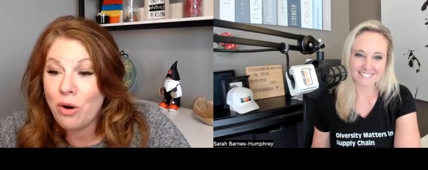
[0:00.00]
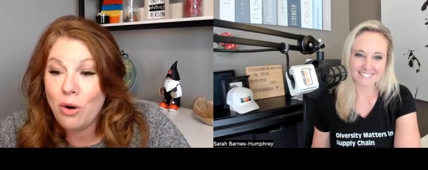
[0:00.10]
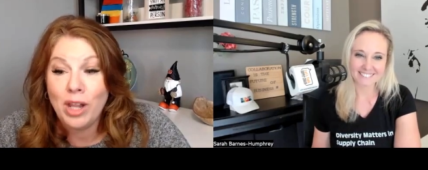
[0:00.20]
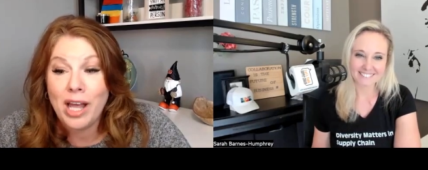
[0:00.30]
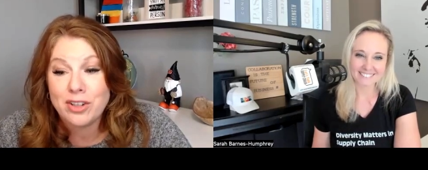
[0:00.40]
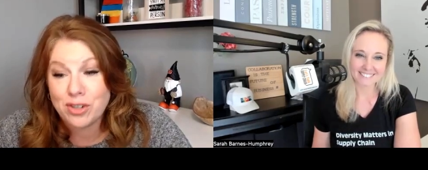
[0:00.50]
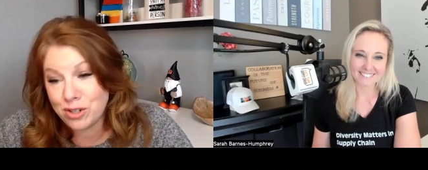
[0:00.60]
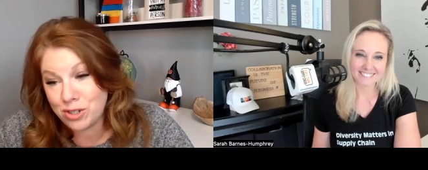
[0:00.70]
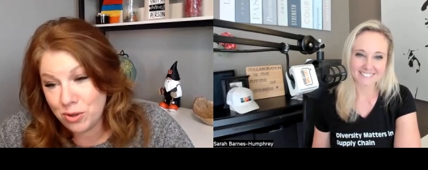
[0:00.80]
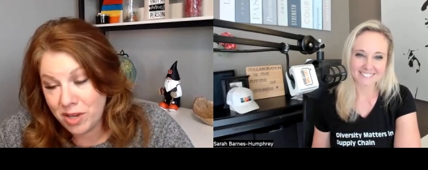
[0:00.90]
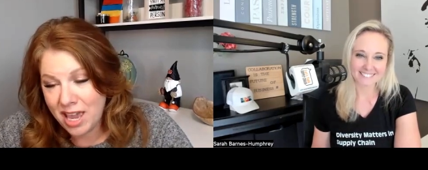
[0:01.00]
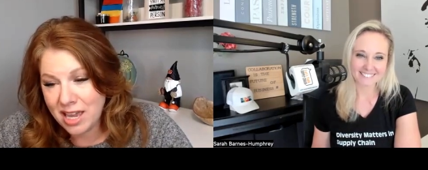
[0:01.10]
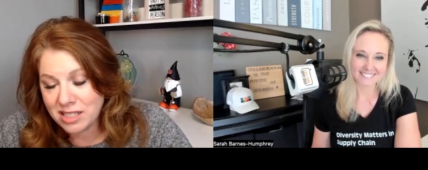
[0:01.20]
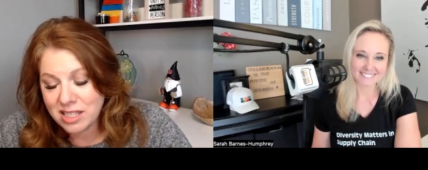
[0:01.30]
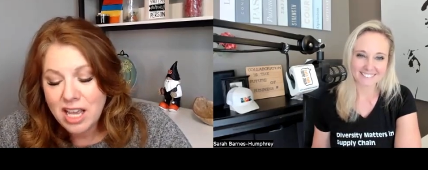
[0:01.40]
Speaker 1: whole extra
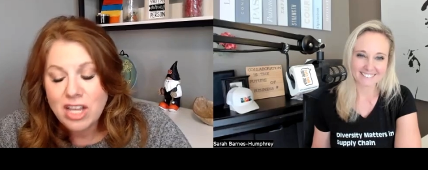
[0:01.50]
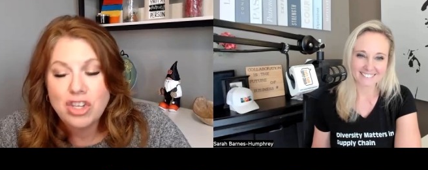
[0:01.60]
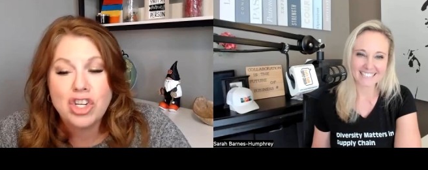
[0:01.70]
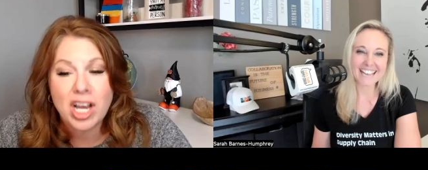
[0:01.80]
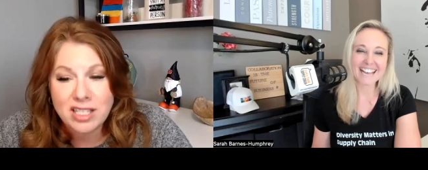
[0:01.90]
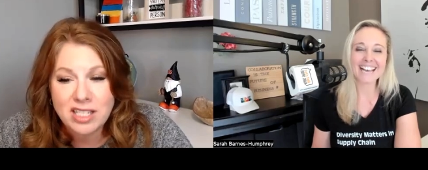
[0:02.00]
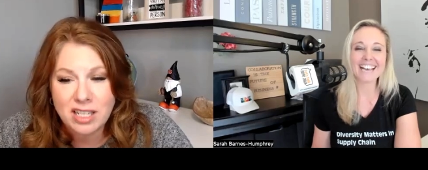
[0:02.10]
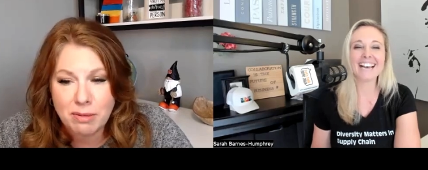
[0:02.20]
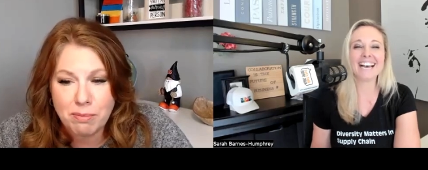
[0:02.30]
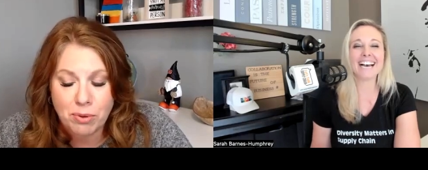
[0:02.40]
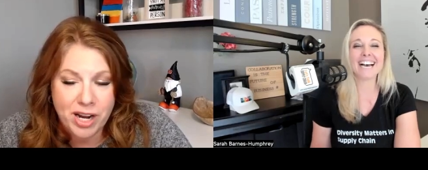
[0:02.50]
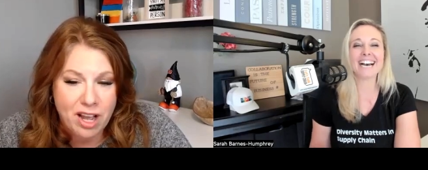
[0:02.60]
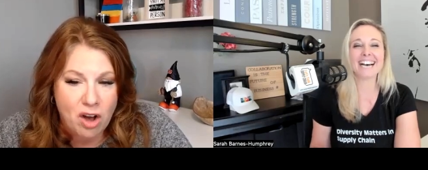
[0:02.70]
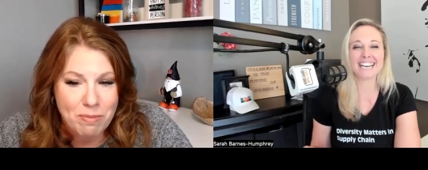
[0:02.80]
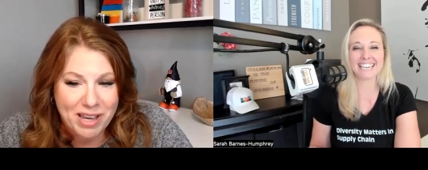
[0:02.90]
suitcase just to bring
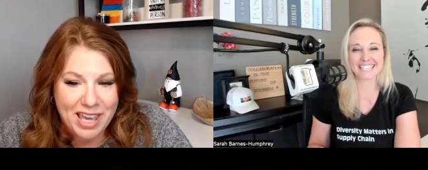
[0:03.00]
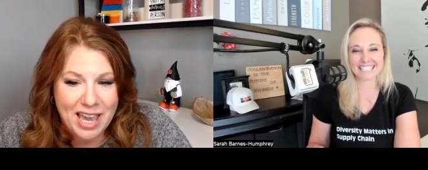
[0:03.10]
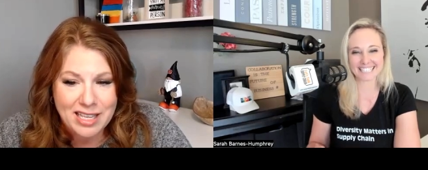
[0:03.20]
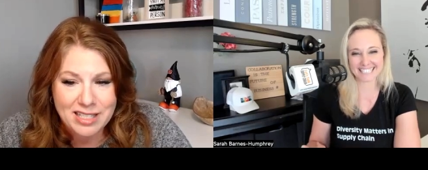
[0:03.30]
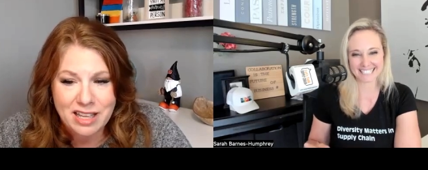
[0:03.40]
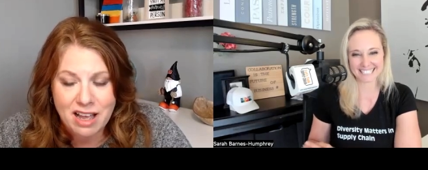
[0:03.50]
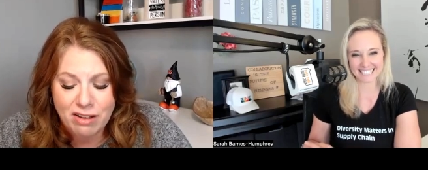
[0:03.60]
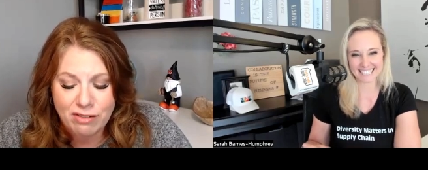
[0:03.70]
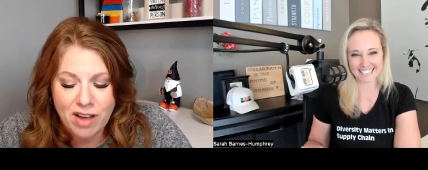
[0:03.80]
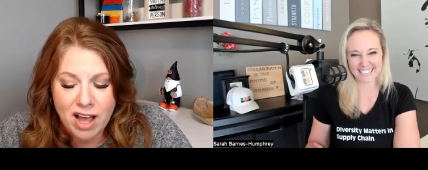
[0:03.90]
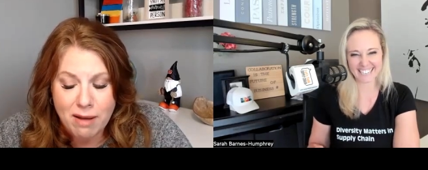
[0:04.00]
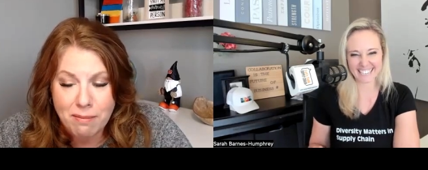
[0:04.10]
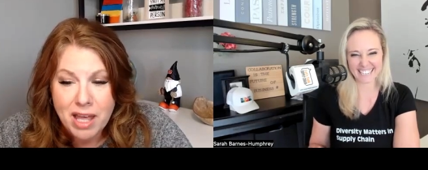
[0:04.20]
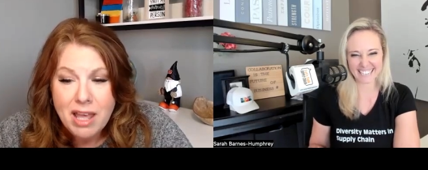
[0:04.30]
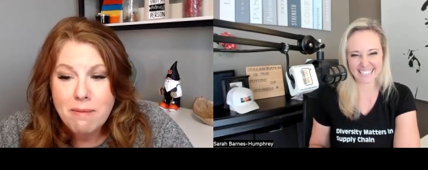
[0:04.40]
home a case of
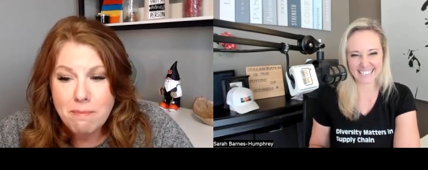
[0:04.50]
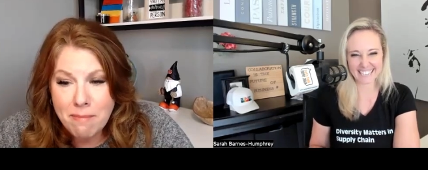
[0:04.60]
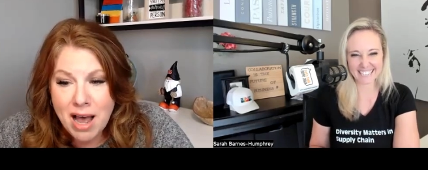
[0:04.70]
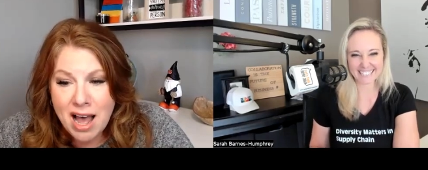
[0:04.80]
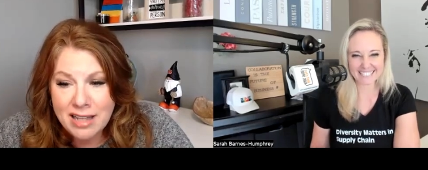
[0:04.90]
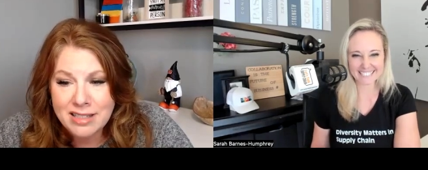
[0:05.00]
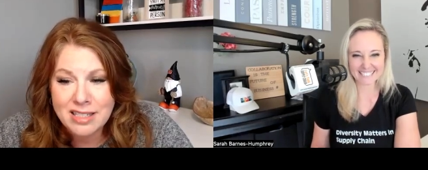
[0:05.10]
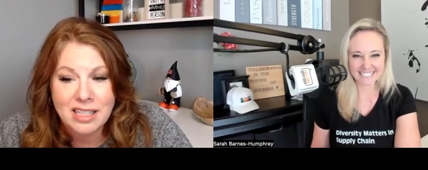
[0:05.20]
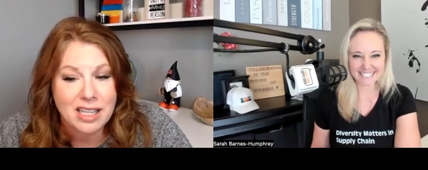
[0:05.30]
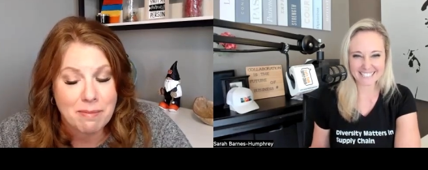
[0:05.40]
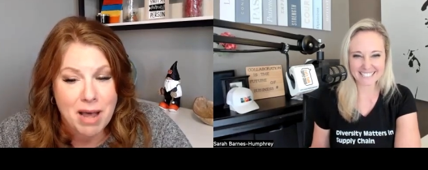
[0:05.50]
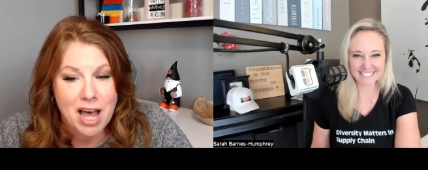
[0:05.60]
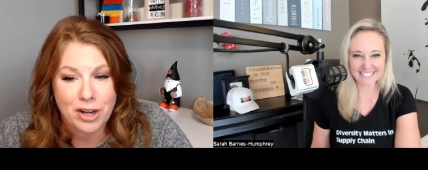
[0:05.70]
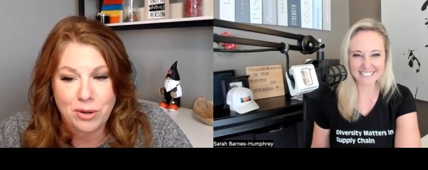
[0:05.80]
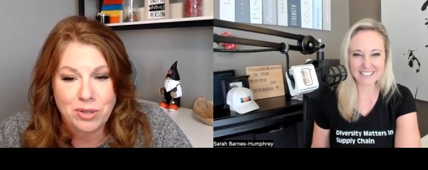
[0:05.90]
um, Mott's
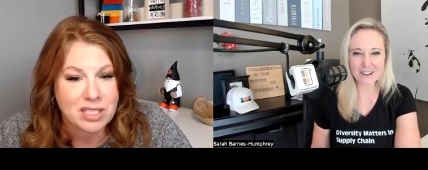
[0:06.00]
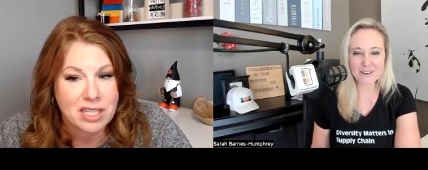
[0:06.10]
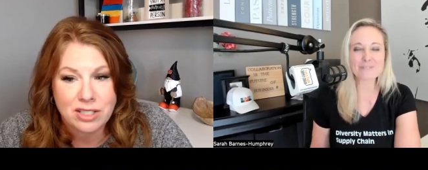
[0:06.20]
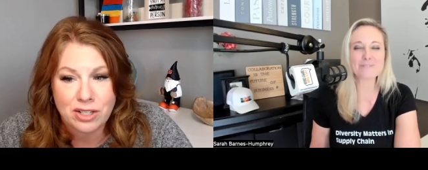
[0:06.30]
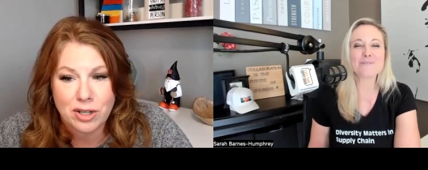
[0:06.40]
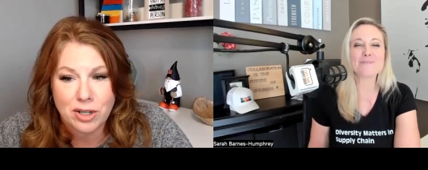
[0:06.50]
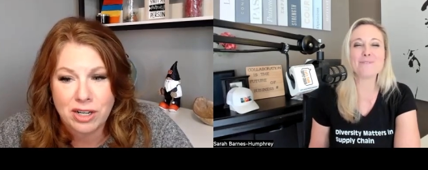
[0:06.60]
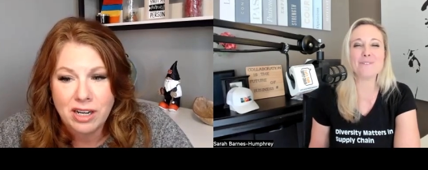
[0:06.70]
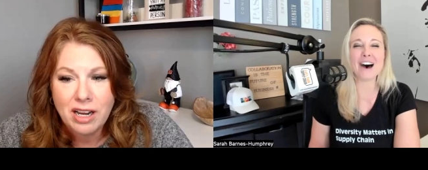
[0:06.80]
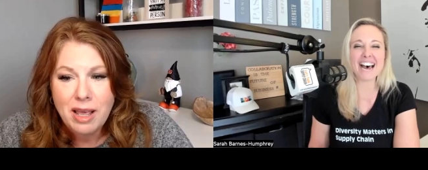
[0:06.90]
Clamato Caesar